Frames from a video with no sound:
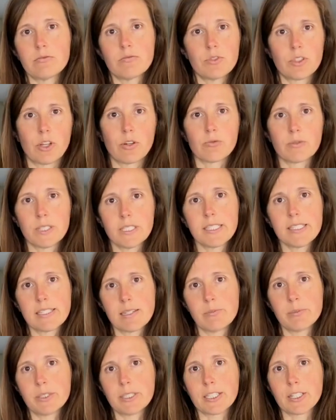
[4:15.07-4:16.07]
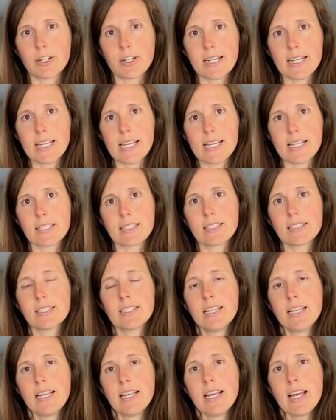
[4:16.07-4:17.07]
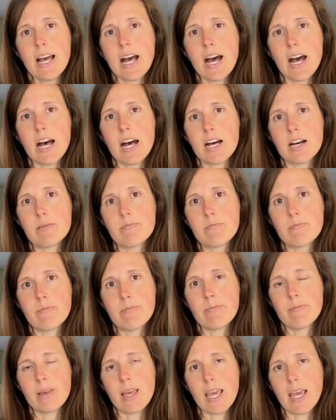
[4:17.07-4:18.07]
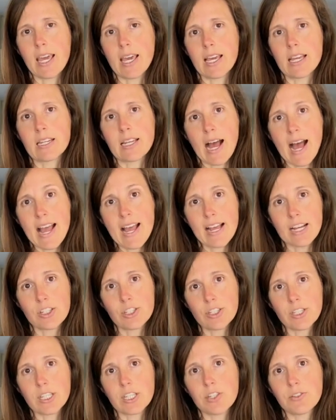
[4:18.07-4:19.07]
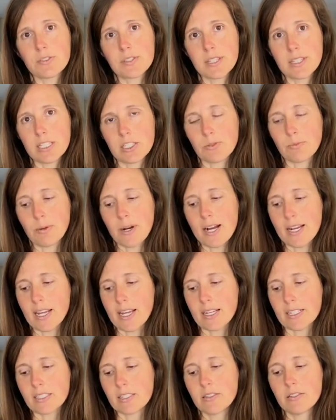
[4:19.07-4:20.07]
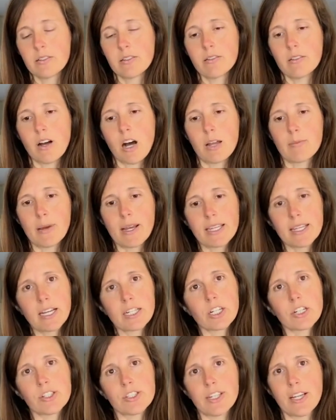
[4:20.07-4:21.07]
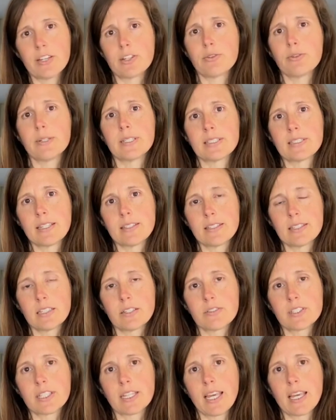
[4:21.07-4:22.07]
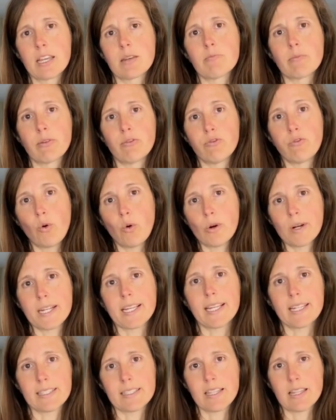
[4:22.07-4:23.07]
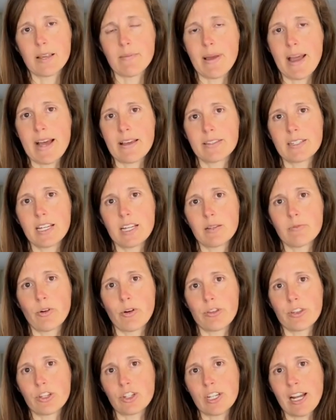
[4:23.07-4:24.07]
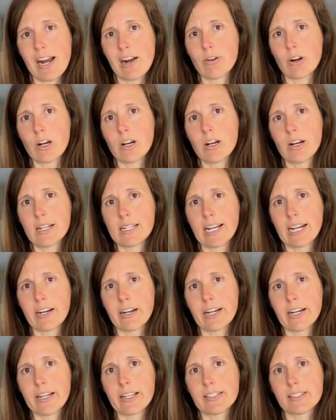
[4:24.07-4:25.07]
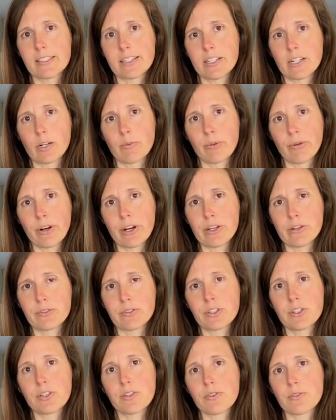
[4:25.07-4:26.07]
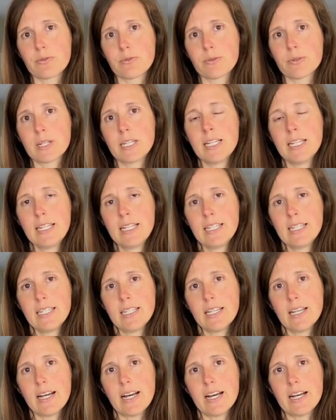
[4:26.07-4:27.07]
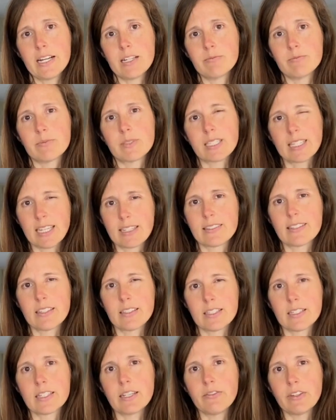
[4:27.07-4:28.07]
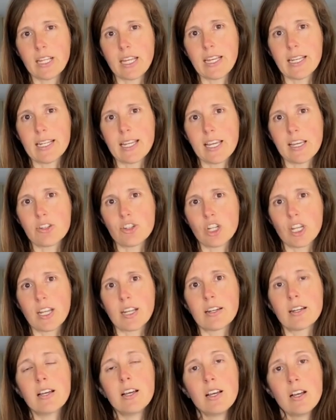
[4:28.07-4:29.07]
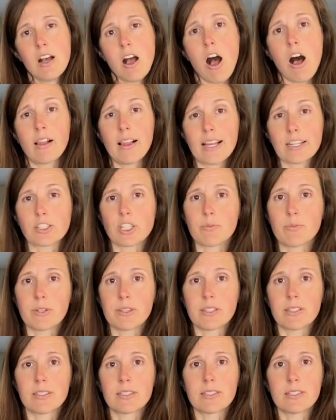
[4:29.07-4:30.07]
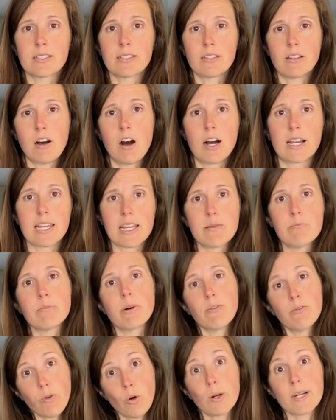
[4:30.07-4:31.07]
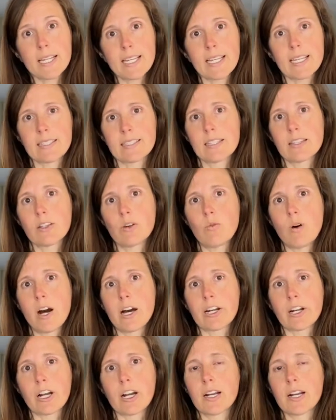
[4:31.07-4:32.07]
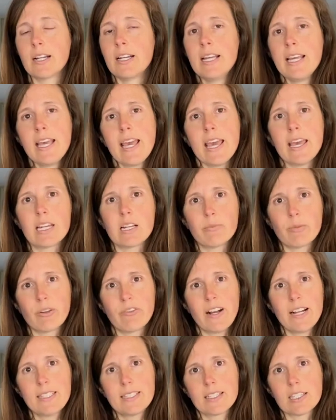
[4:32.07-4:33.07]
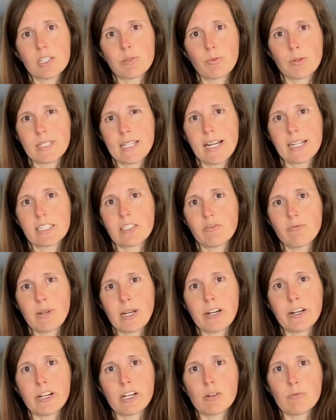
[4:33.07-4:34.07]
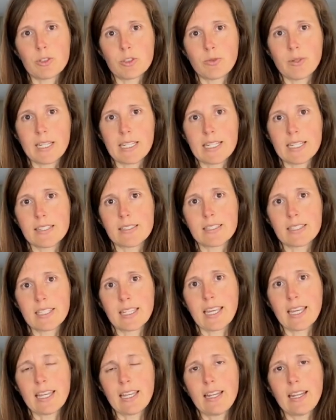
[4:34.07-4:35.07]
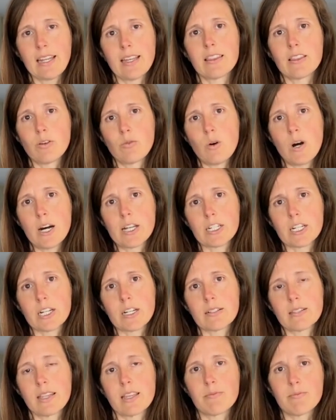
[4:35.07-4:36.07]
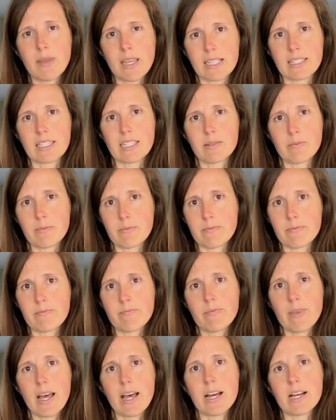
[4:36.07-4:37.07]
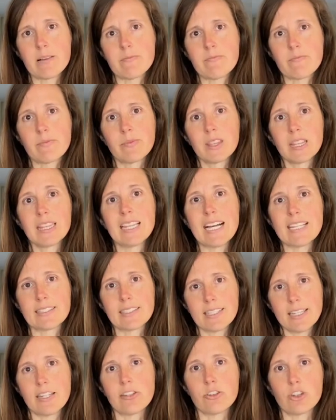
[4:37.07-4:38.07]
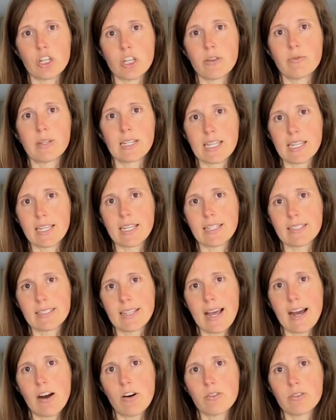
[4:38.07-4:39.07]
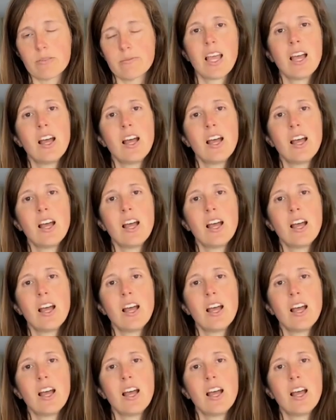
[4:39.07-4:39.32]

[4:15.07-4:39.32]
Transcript: So really simple ingredients. Um, and I actually use this product on my younger son who has sensitive skin before he gets in the bathtub or the shower on areas that are prone to um, skin sensitivity and itching. I'll actually put this on him before he gets in the water and it provides this protective barrier between his skin and the water that makes him um, less itchy when he gets out.